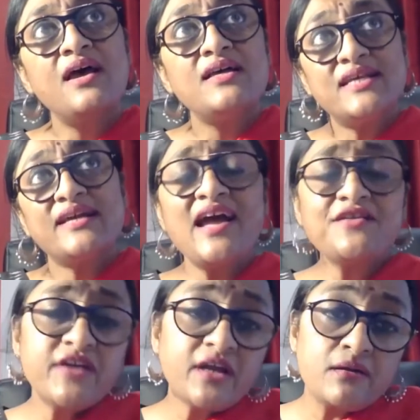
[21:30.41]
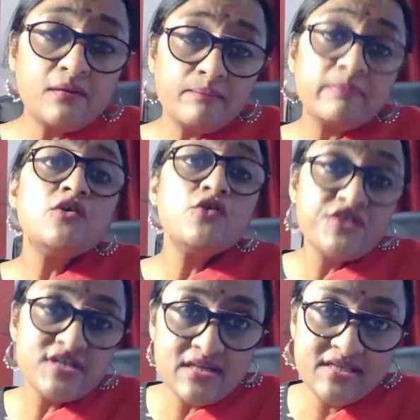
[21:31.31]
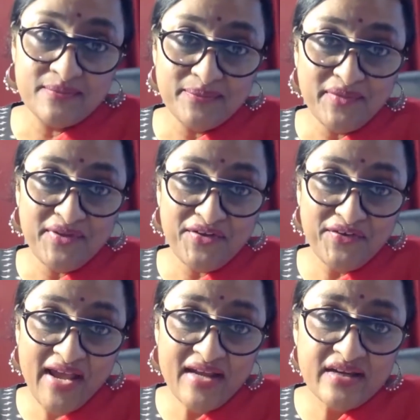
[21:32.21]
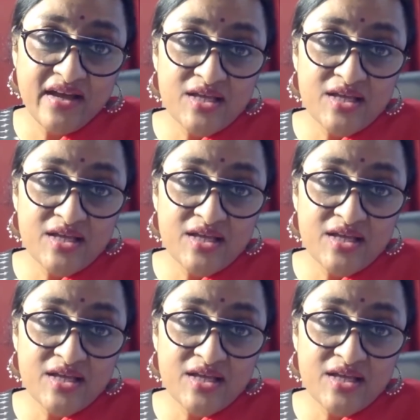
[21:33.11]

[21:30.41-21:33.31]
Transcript: psychiatric pluralism, right?